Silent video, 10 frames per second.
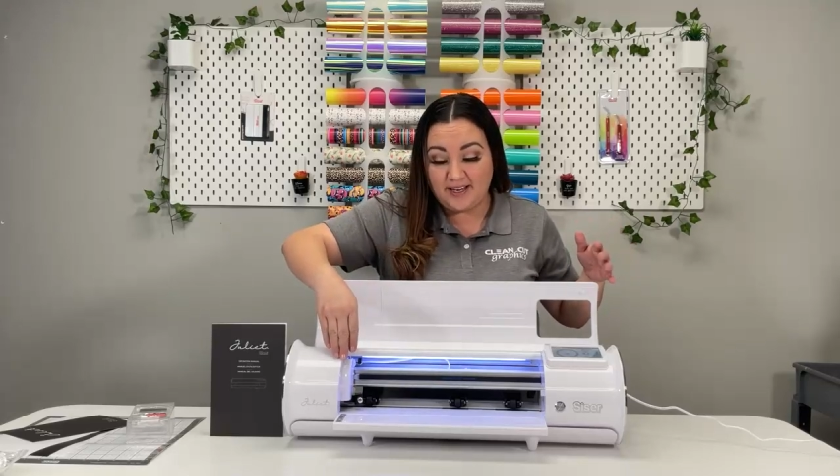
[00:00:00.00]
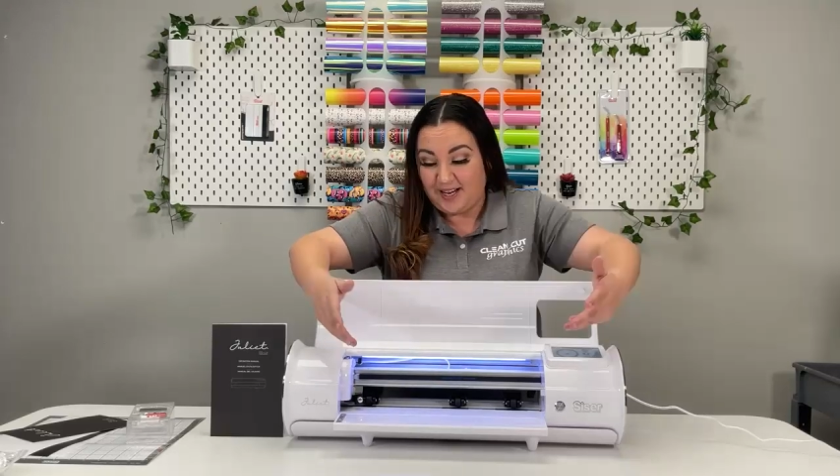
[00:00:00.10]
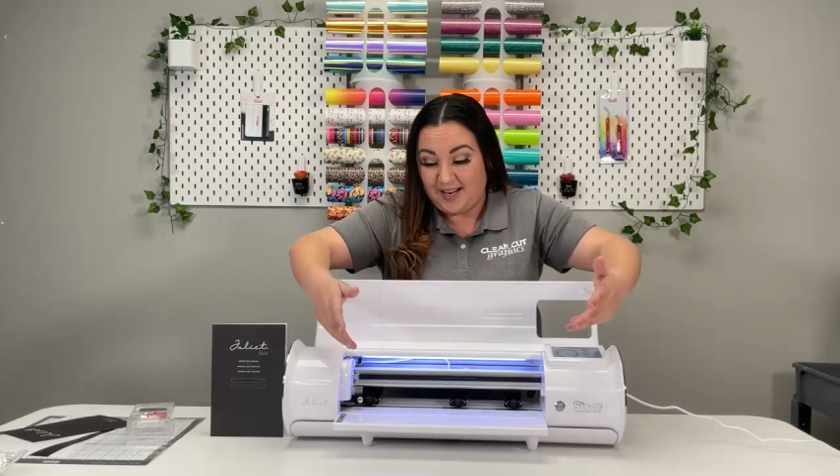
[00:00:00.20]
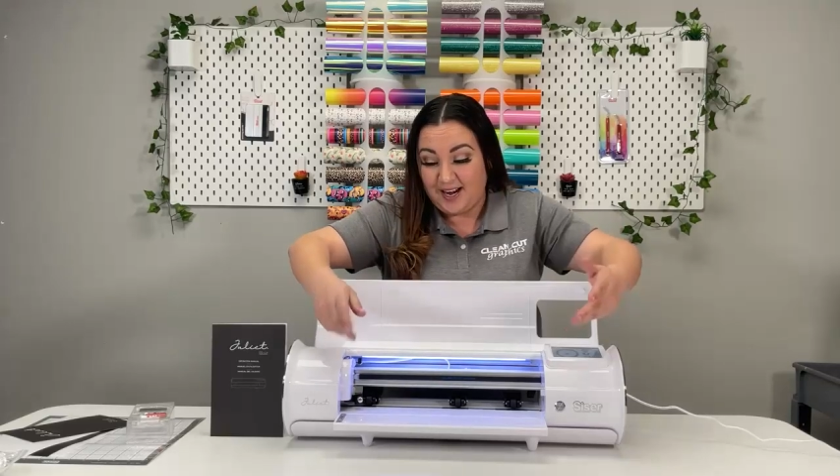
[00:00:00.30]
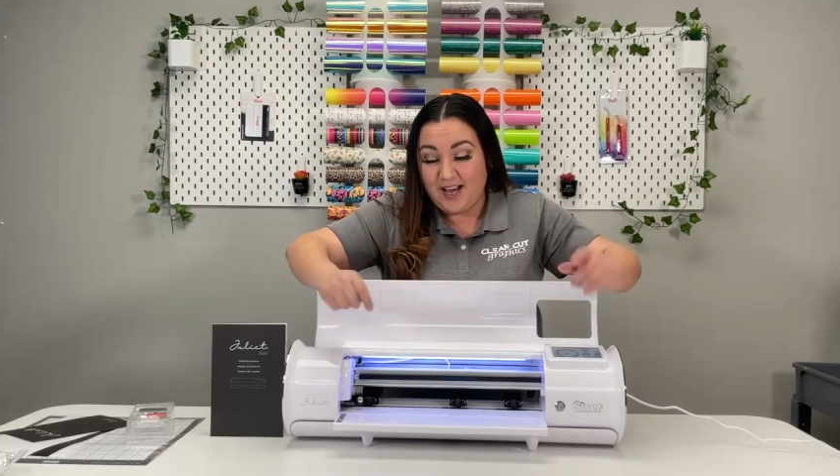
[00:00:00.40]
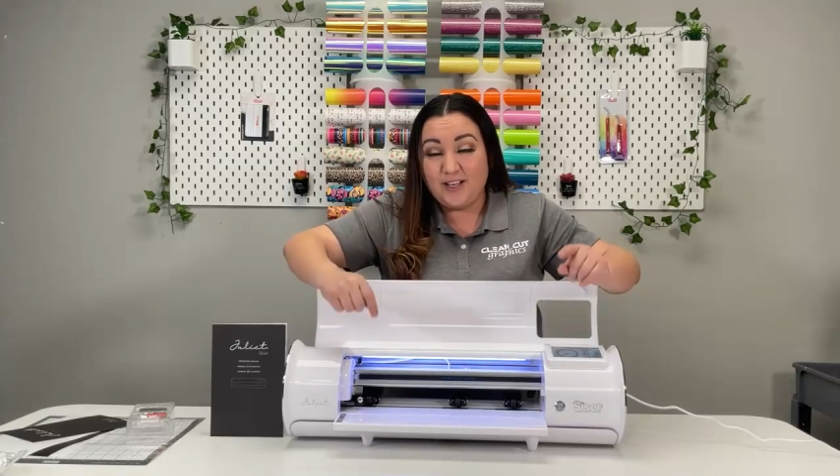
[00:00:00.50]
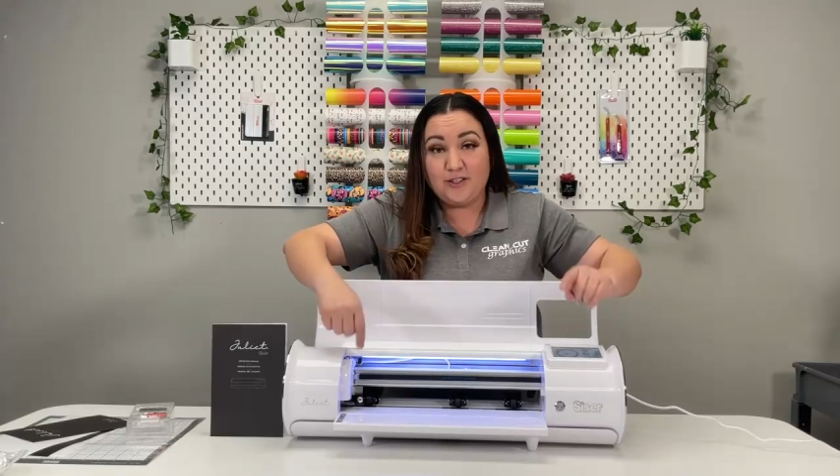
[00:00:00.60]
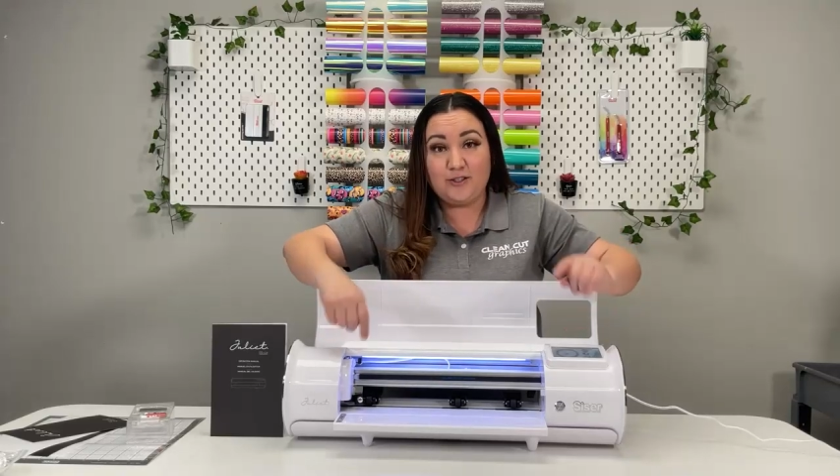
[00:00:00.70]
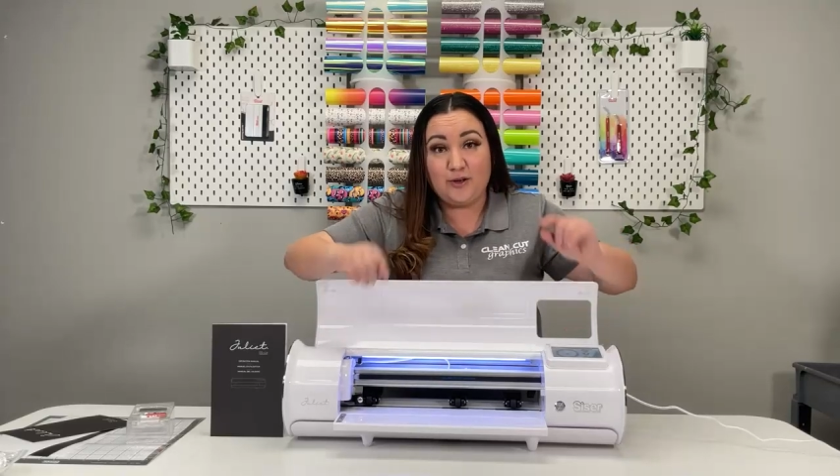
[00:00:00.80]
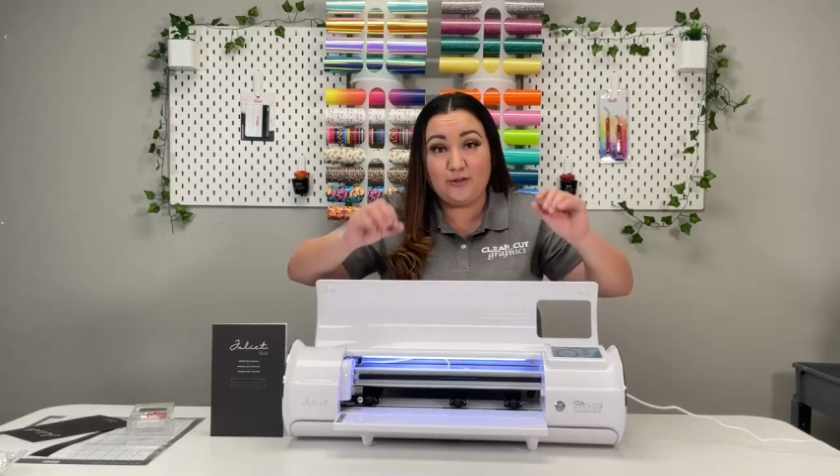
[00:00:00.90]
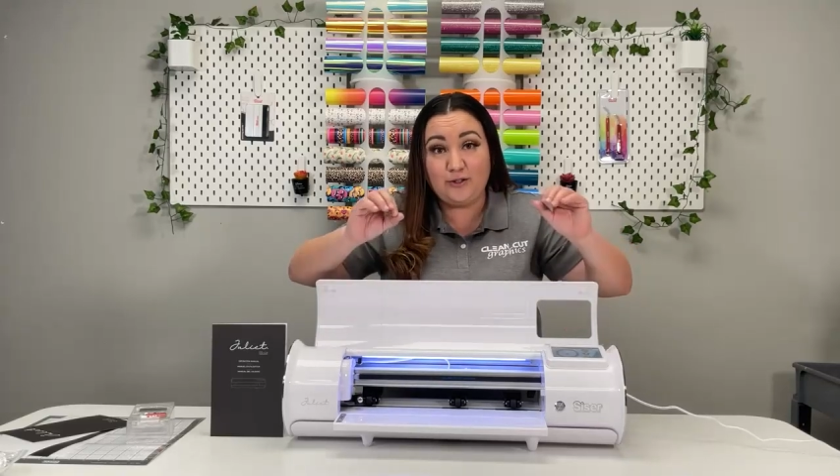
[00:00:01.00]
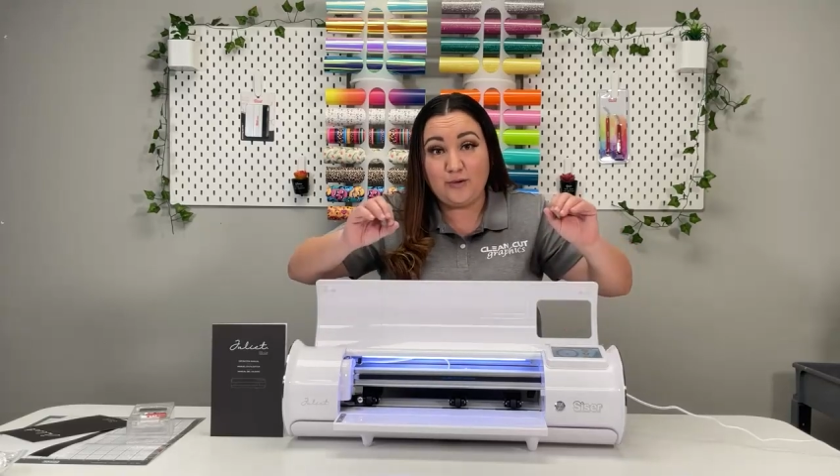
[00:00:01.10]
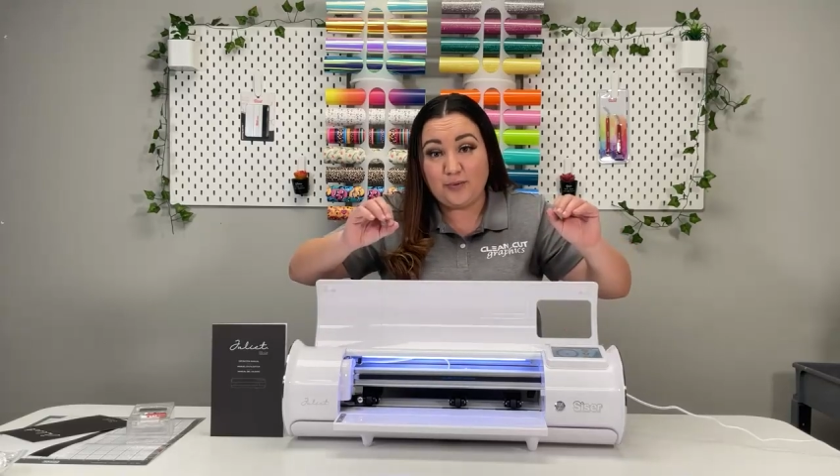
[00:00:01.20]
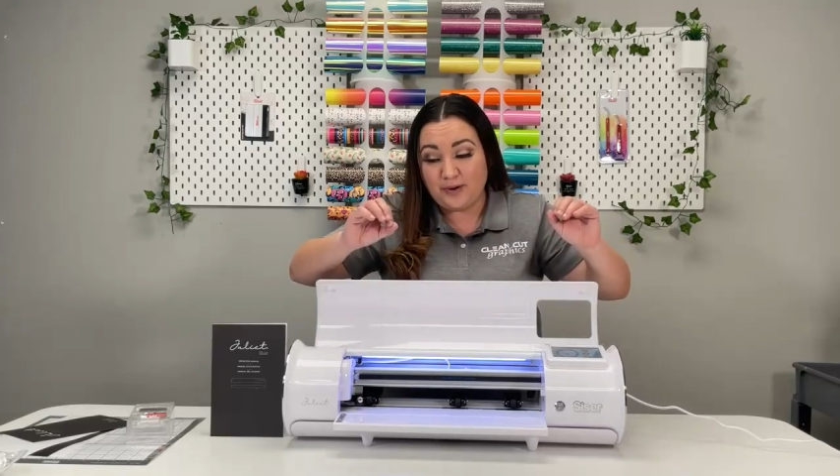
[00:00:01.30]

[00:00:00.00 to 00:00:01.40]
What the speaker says: Okay, so super